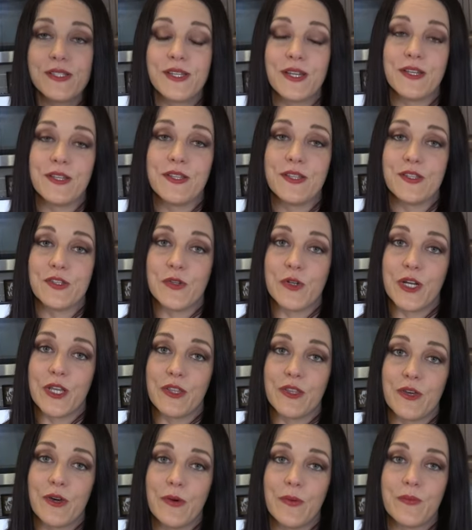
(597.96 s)
it's done to this
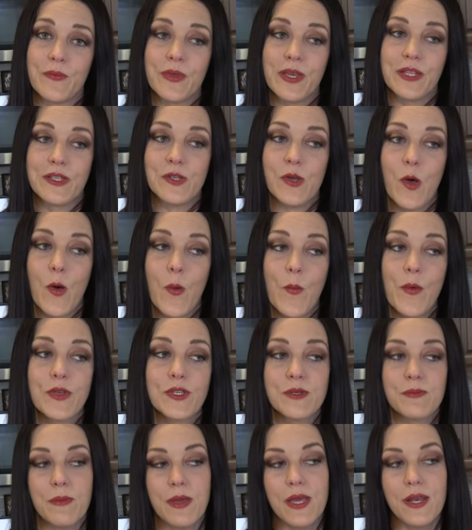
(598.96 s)
drink though. It's
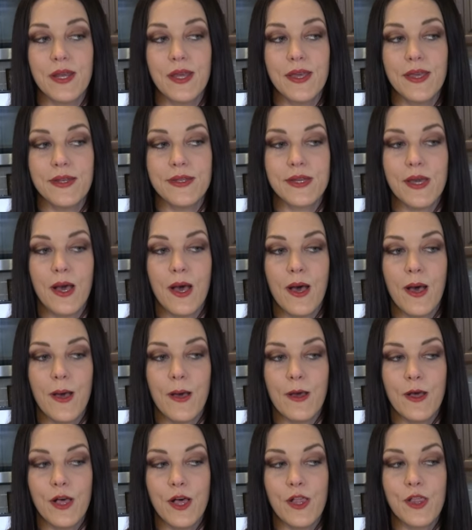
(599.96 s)
almost made it
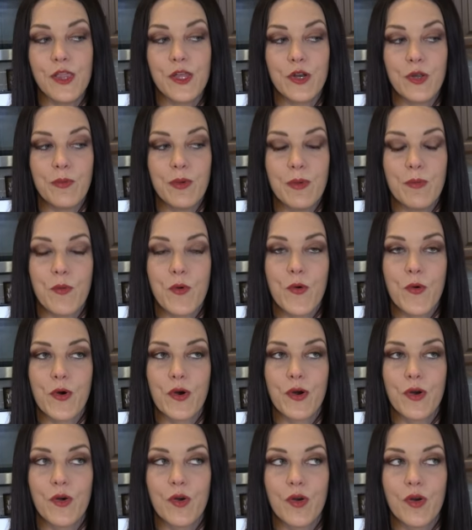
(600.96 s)
uh, a little bit
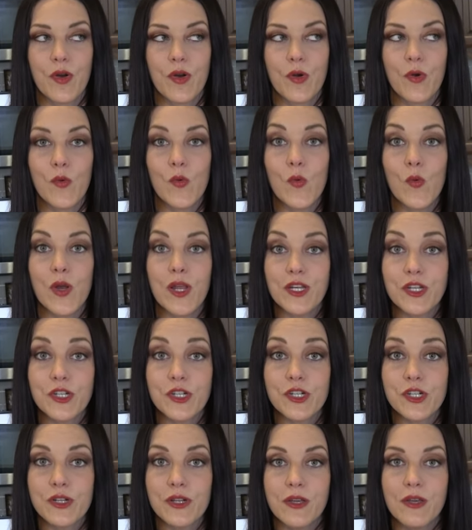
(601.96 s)
more
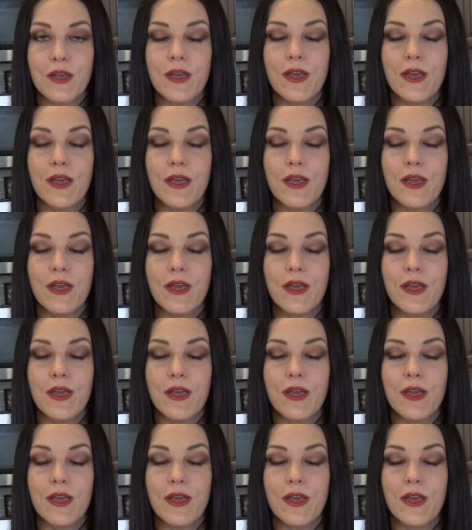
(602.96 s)
rich